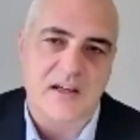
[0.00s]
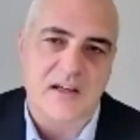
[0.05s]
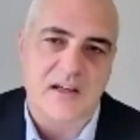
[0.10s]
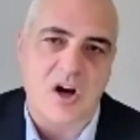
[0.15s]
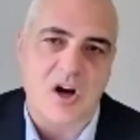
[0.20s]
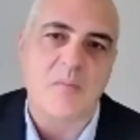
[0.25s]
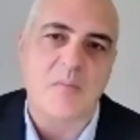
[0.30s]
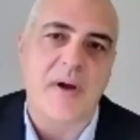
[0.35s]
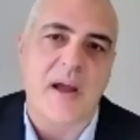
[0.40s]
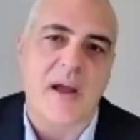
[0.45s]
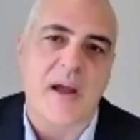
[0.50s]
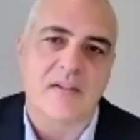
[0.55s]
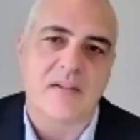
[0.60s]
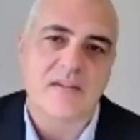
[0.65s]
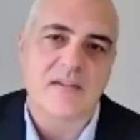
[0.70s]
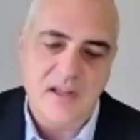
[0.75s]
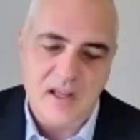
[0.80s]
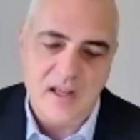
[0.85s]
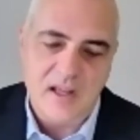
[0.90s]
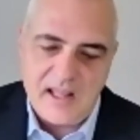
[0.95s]

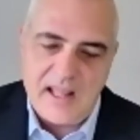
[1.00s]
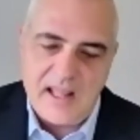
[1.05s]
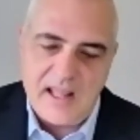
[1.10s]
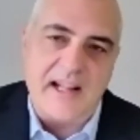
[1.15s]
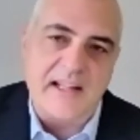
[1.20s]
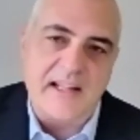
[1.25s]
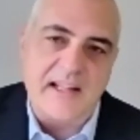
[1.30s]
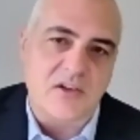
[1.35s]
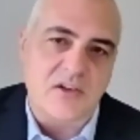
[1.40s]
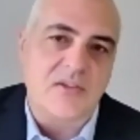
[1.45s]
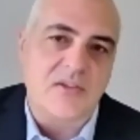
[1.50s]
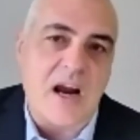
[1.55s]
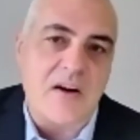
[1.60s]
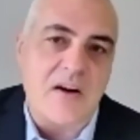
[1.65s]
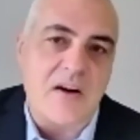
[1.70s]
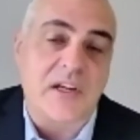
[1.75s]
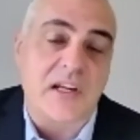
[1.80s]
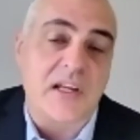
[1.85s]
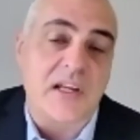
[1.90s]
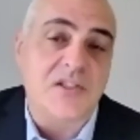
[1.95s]
compounds. And South
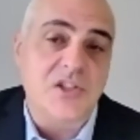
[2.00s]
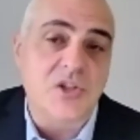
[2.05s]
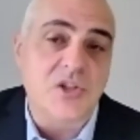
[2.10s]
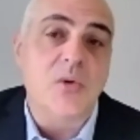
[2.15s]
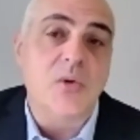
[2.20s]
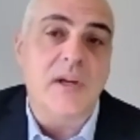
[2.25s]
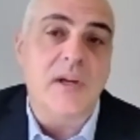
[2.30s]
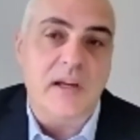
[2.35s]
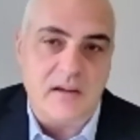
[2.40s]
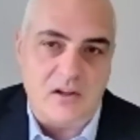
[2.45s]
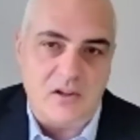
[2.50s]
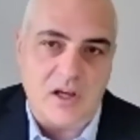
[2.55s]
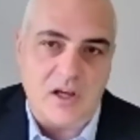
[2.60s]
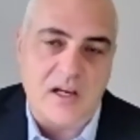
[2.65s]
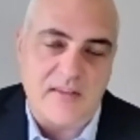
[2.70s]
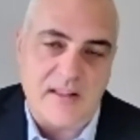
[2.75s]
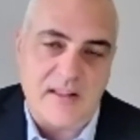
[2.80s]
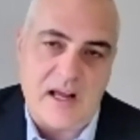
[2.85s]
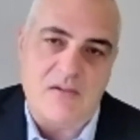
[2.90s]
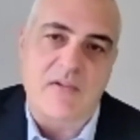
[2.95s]
Africa is doing a
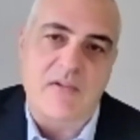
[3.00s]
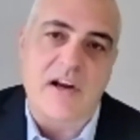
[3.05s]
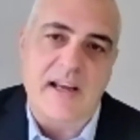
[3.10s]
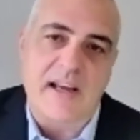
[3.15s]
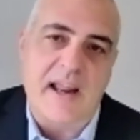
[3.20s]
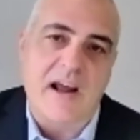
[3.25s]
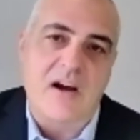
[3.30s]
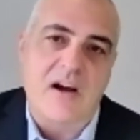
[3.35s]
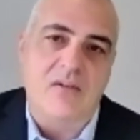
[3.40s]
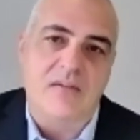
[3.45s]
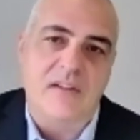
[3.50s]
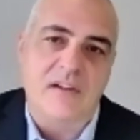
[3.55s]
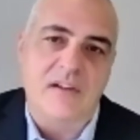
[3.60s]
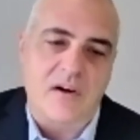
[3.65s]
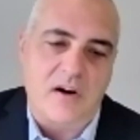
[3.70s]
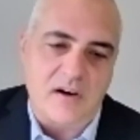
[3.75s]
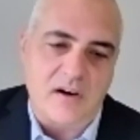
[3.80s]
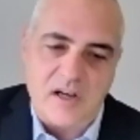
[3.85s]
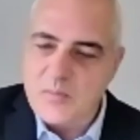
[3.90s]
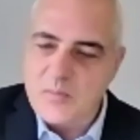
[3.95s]
lot of that right now. There
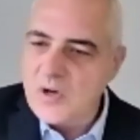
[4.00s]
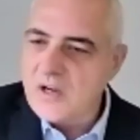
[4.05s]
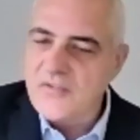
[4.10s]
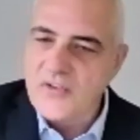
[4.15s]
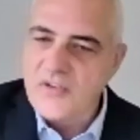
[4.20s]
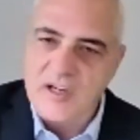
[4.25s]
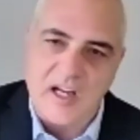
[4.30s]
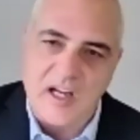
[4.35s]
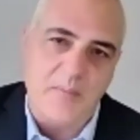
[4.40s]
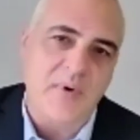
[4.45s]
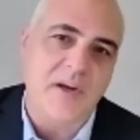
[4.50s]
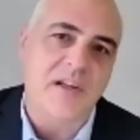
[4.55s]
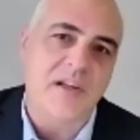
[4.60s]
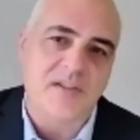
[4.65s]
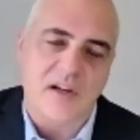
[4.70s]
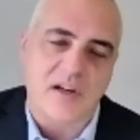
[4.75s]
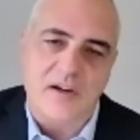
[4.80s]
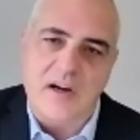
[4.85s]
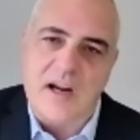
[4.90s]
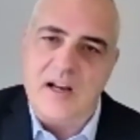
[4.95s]
are a number of different
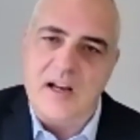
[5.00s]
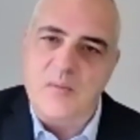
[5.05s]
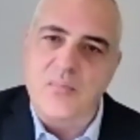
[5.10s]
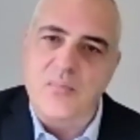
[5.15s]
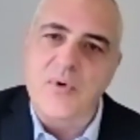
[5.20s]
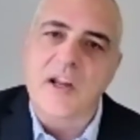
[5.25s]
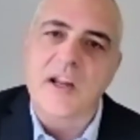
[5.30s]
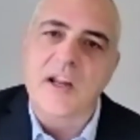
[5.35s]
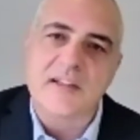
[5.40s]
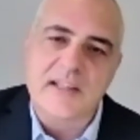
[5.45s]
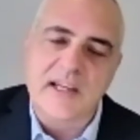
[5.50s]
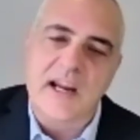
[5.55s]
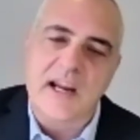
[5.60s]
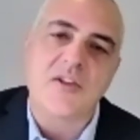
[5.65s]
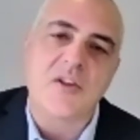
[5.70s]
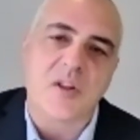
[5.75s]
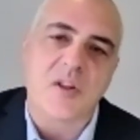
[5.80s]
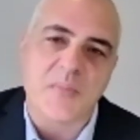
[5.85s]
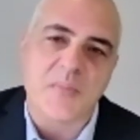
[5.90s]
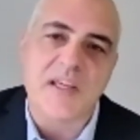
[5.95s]
companies that are kind of bringing
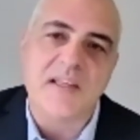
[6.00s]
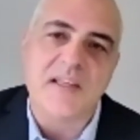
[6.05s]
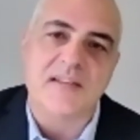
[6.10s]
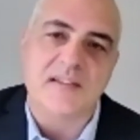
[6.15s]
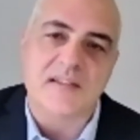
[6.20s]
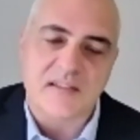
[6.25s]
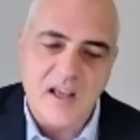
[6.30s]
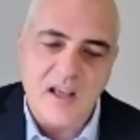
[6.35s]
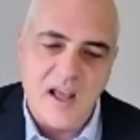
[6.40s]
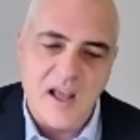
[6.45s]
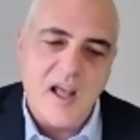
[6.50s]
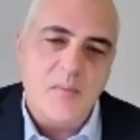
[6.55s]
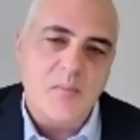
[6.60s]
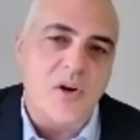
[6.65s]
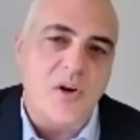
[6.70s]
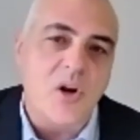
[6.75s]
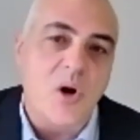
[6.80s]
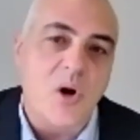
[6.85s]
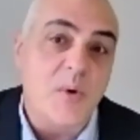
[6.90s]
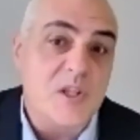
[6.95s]
together the pieces,
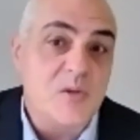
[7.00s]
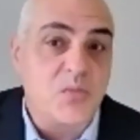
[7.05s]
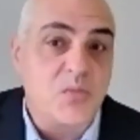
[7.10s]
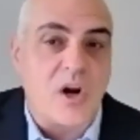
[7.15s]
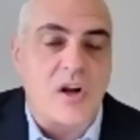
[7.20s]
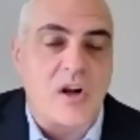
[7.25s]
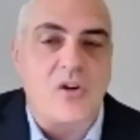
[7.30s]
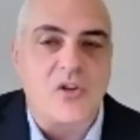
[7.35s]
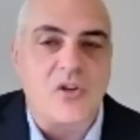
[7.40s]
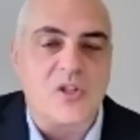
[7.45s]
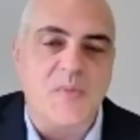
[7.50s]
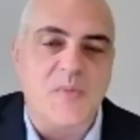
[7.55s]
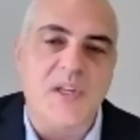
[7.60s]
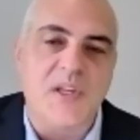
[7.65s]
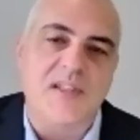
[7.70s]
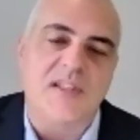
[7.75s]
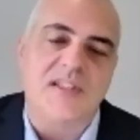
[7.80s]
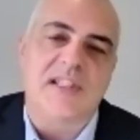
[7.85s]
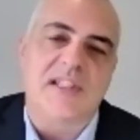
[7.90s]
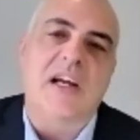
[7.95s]
but nobody's brought all those
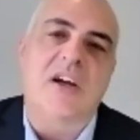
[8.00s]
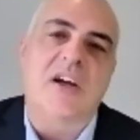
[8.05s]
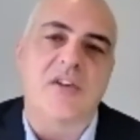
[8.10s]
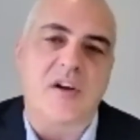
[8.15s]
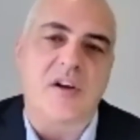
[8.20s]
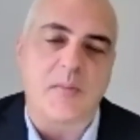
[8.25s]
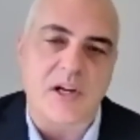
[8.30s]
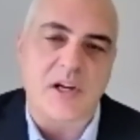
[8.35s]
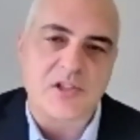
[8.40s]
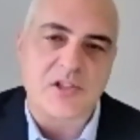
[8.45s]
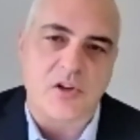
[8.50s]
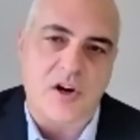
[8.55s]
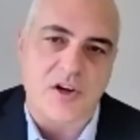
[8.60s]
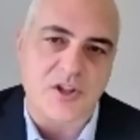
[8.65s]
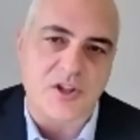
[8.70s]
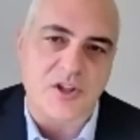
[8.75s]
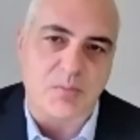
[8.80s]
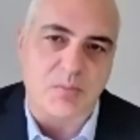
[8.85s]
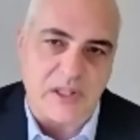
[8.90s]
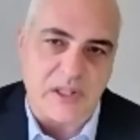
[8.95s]
pieces together in a much
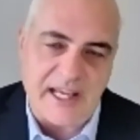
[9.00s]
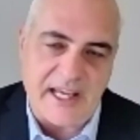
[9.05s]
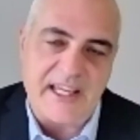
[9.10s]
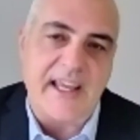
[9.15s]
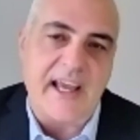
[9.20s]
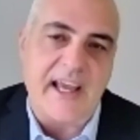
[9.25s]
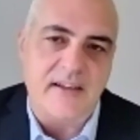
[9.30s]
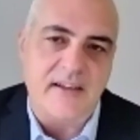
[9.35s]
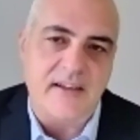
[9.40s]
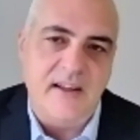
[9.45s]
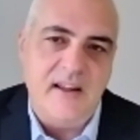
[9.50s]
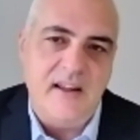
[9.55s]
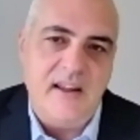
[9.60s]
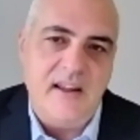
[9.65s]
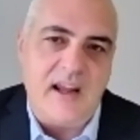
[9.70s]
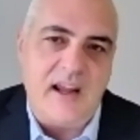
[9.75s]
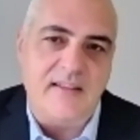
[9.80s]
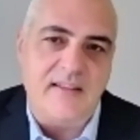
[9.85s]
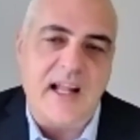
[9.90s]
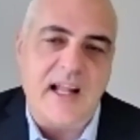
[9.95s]
larger play yet.
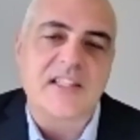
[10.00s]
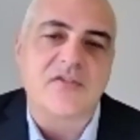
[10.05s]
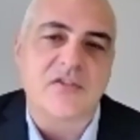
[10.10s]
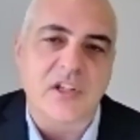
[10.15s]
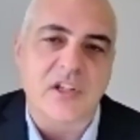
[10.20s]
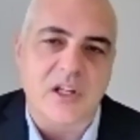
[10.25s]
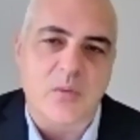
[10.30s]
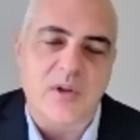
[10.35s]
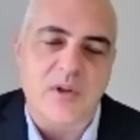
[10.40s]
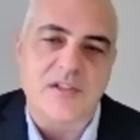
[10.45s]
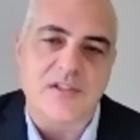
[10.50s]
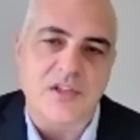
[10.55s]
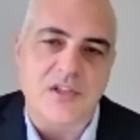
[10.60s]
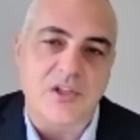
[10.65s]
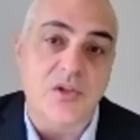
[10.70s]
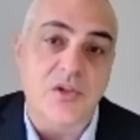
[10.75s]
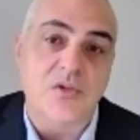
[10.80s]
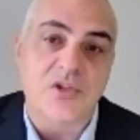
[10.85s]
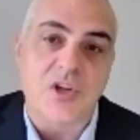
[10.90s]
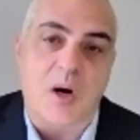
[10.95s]
And that's really where there's a
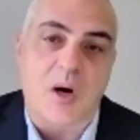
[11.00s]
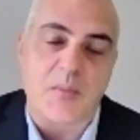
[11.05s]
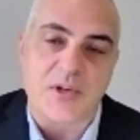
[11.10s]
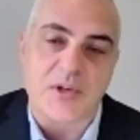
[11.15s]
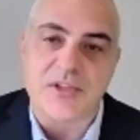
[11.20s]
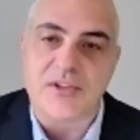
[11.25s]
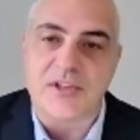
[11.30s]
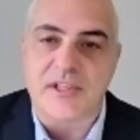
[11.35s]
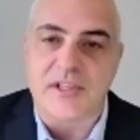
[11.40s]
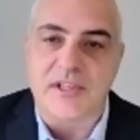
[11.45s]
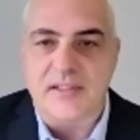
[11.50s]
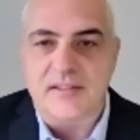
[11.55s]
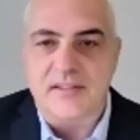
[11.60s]
huge opportunity.